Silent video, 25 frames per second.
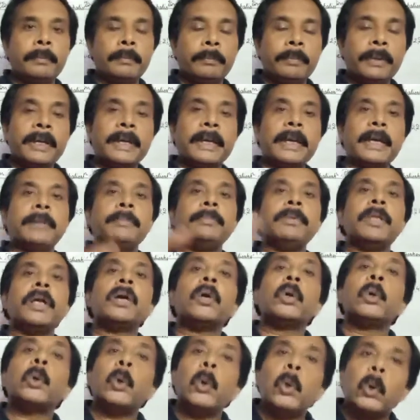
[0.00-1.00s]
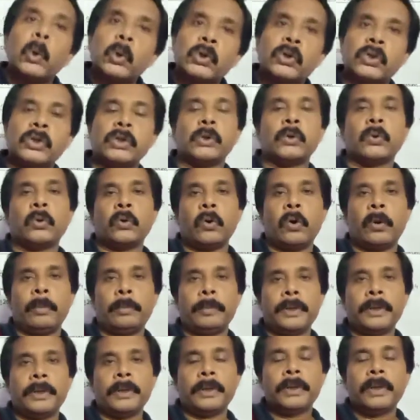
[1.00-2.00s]
became the closed
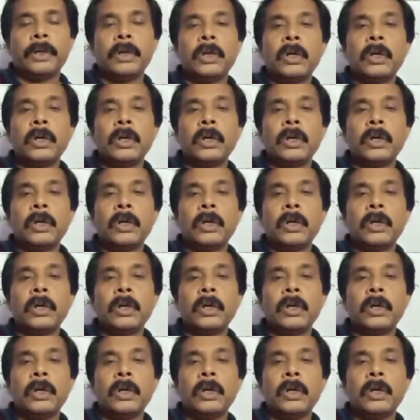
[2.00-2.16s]
economy.